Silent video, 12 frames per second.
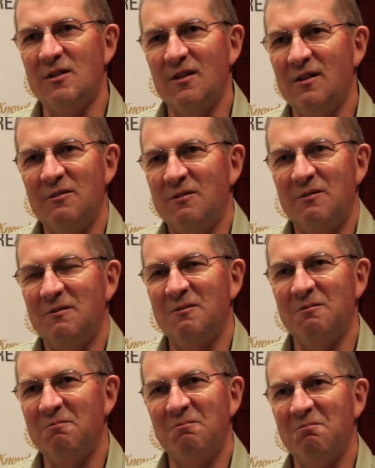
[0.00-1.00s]
I
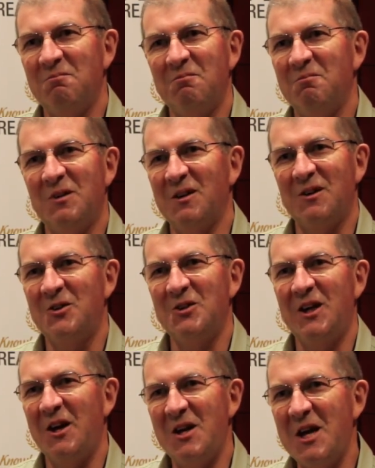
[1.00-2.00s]

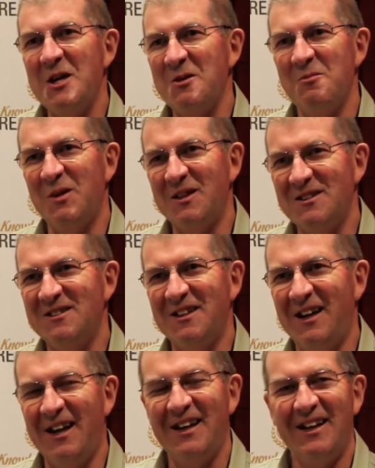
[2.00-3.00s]
couldn't go near them, but
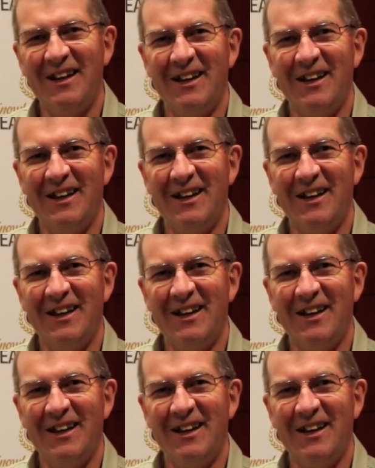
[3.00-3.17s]
uh,